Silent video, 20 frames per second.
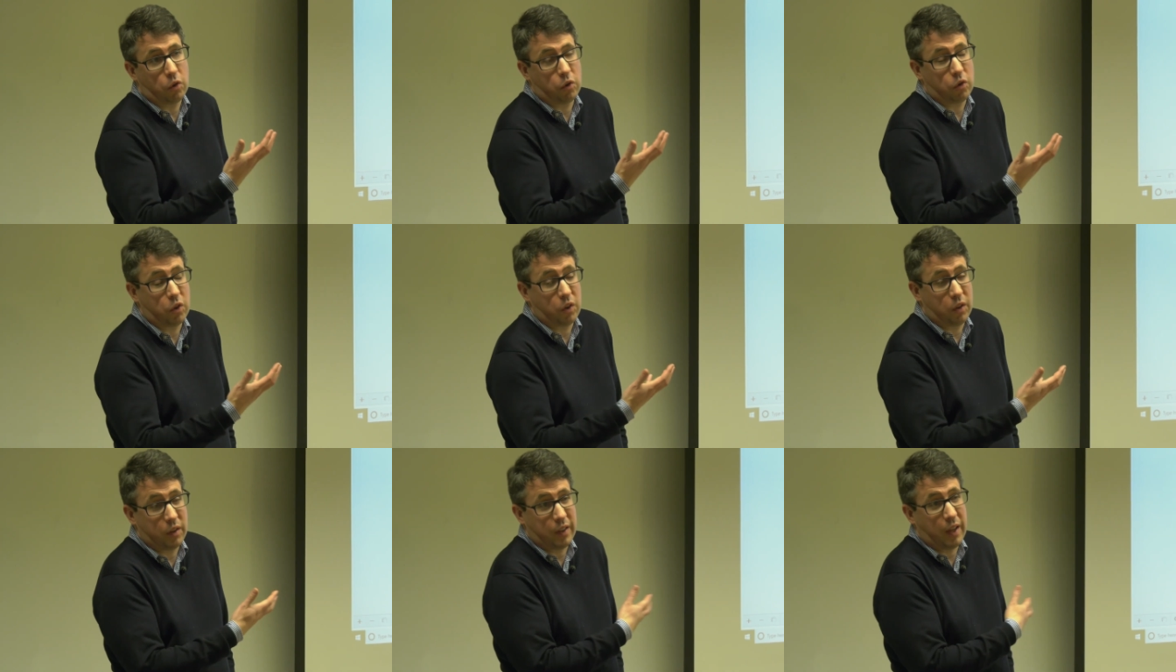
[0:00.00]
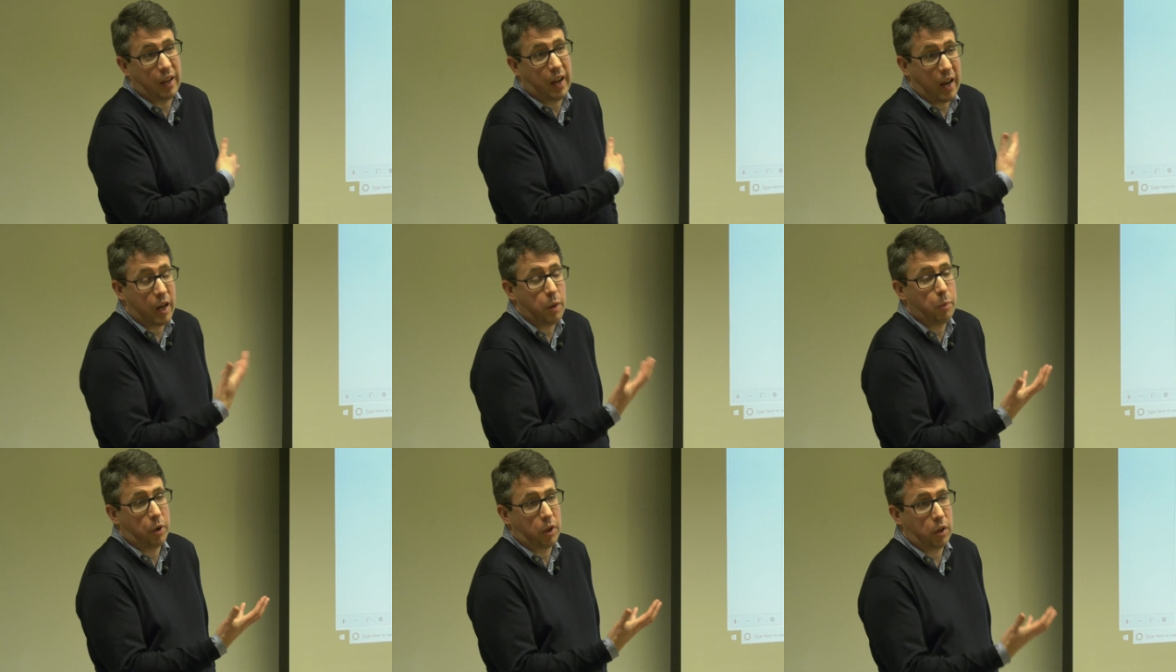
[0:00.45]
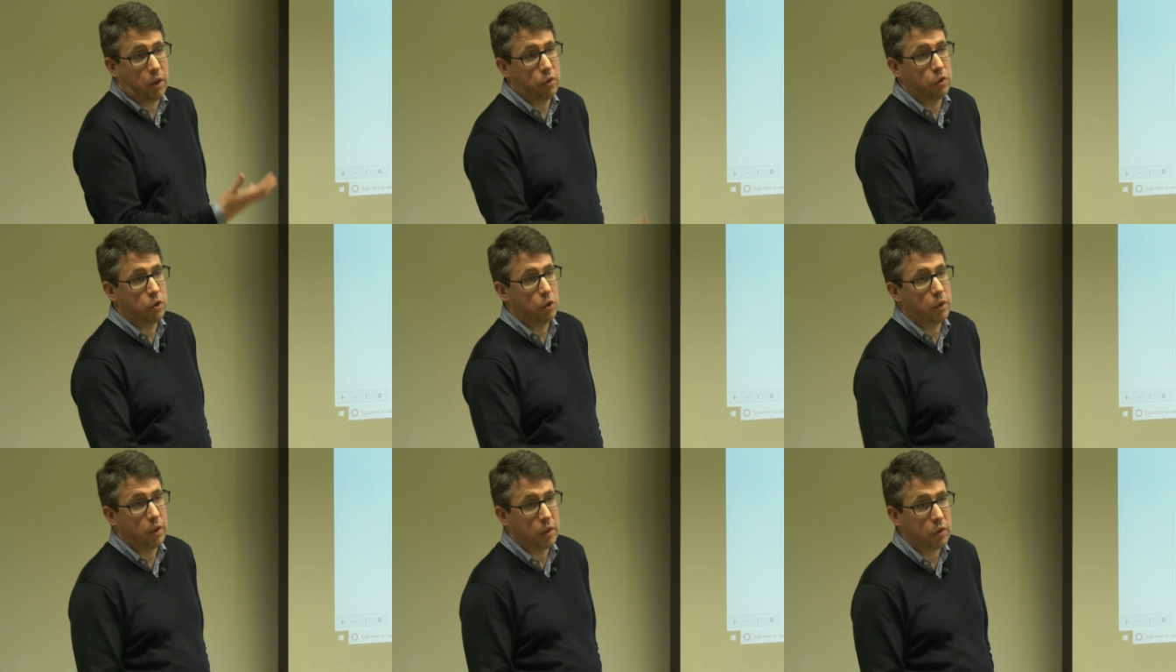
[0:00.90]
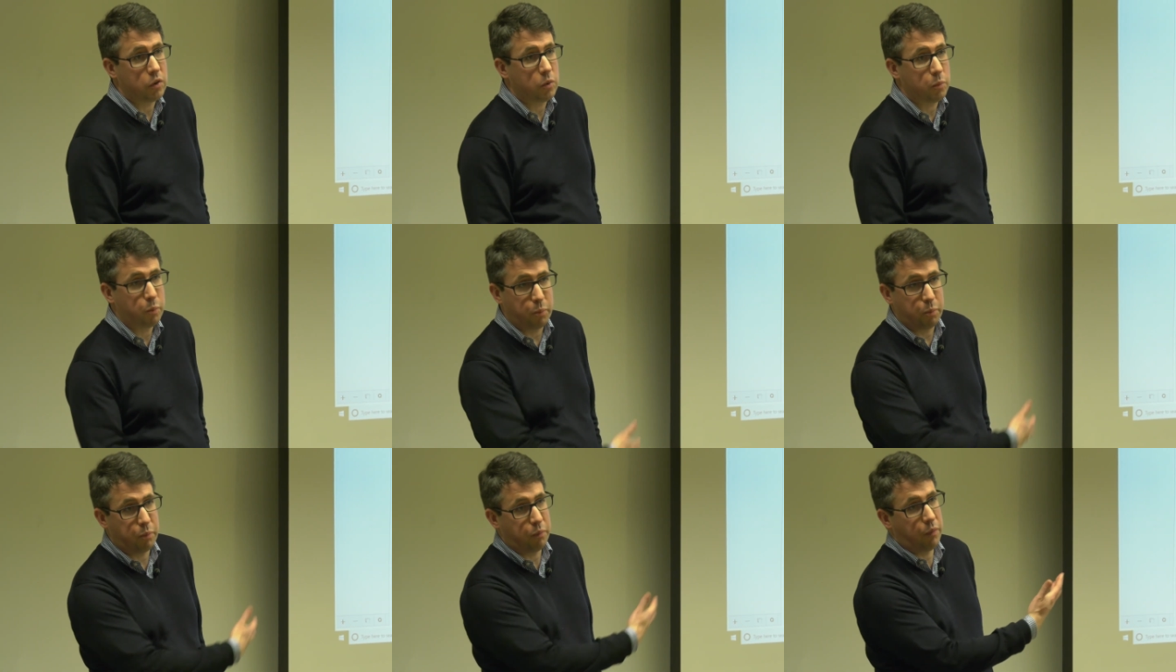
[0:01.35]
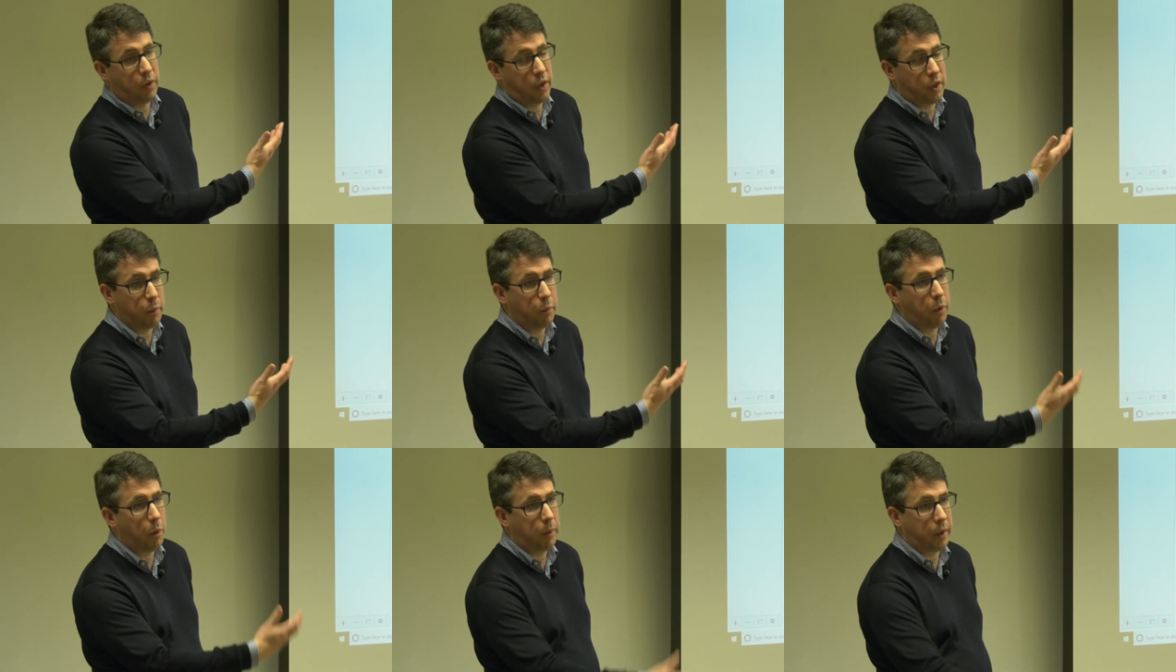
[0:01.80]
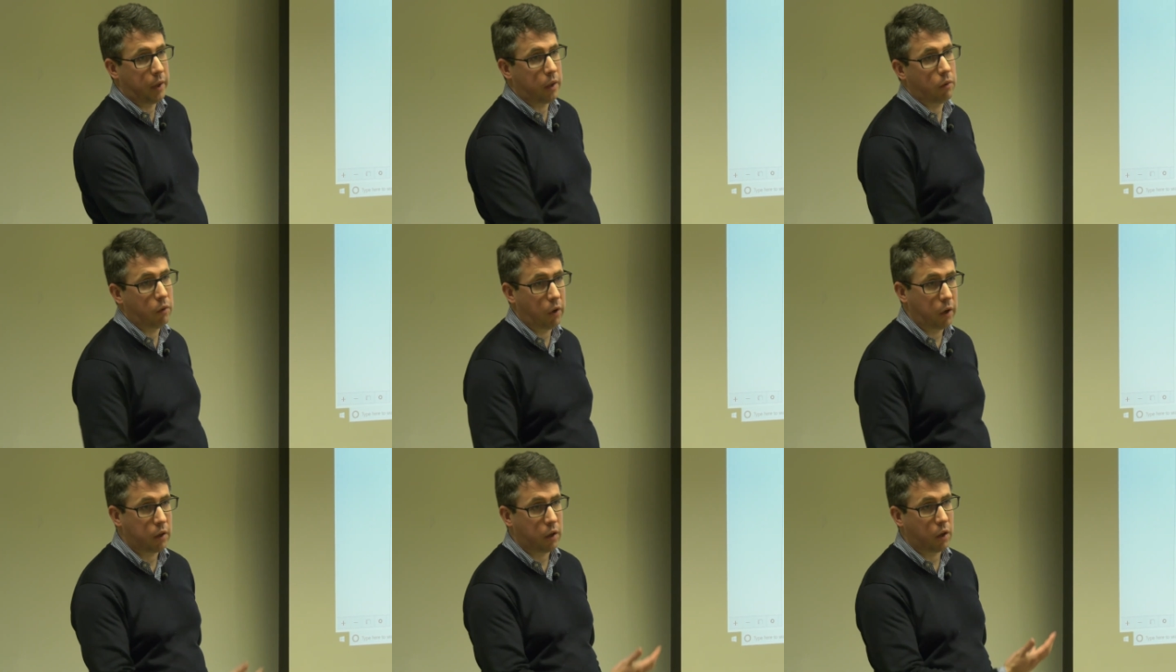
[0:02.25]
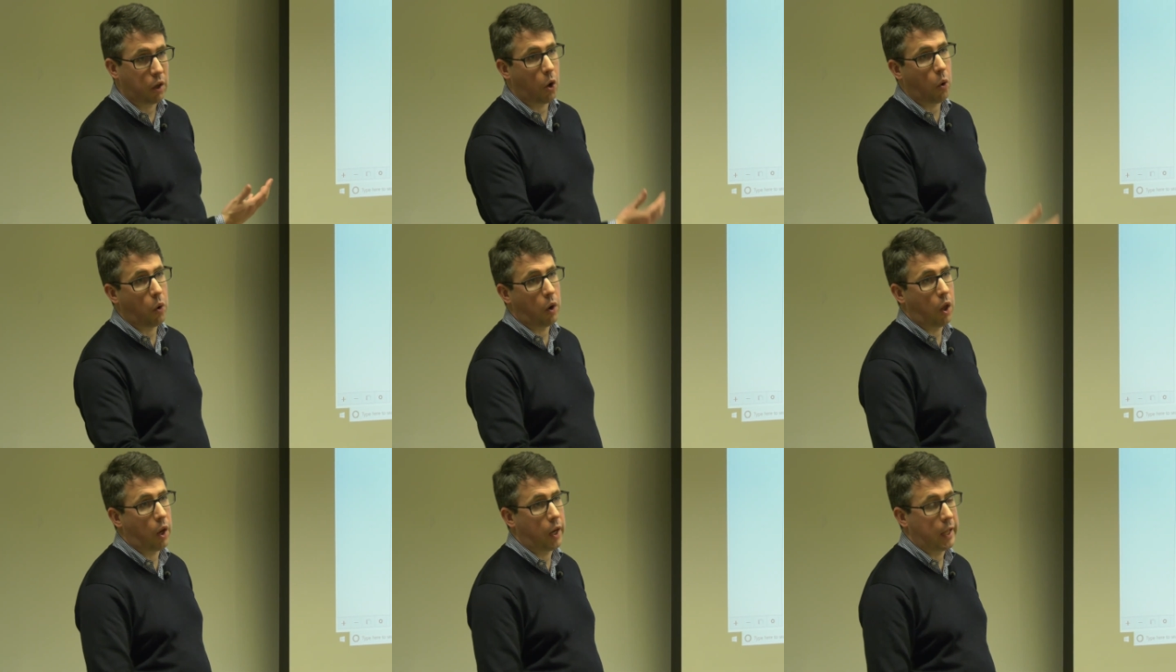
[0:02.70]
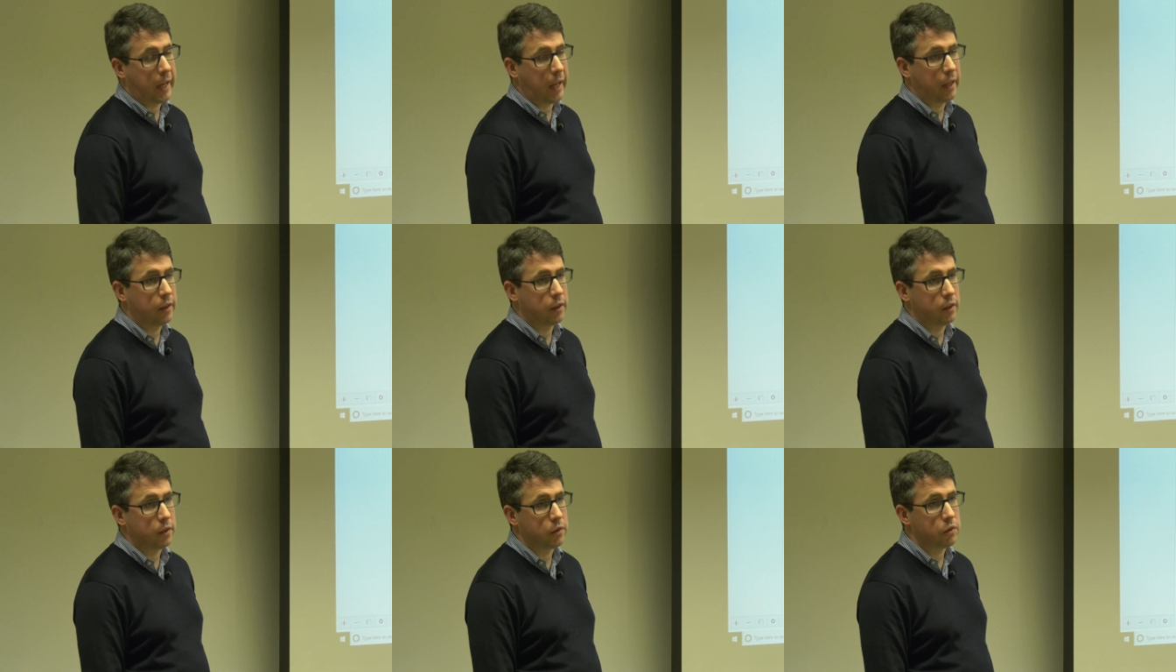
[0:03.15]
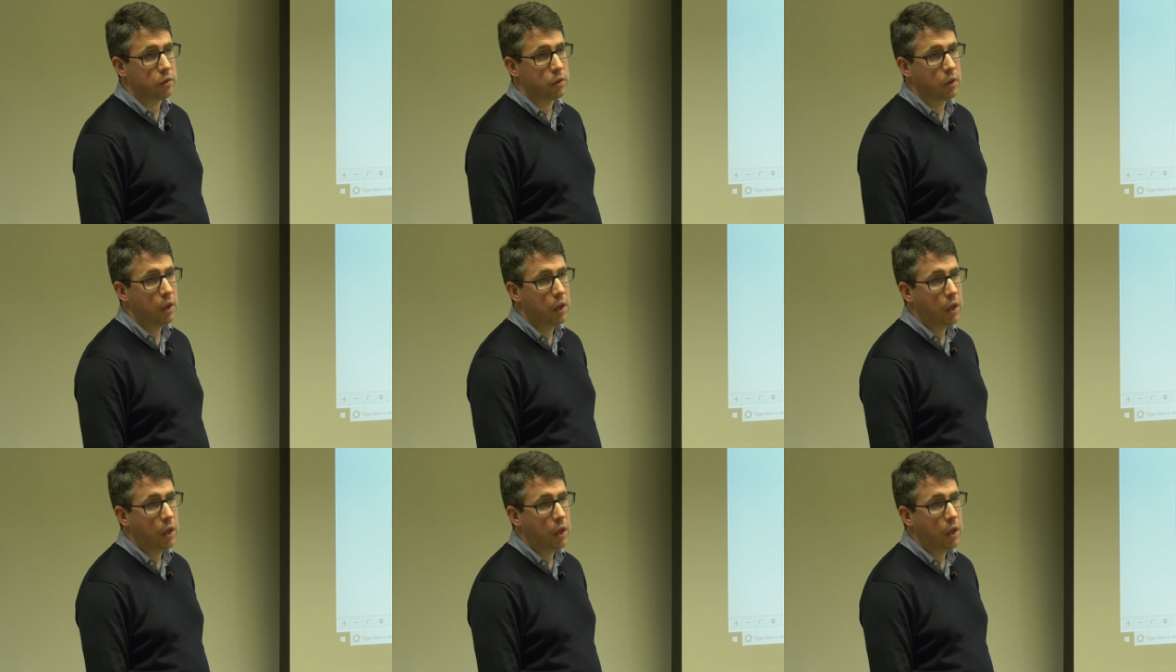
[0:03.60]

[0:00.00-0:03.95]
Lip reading: that anybody can do this in the public, right? Can go online and get this.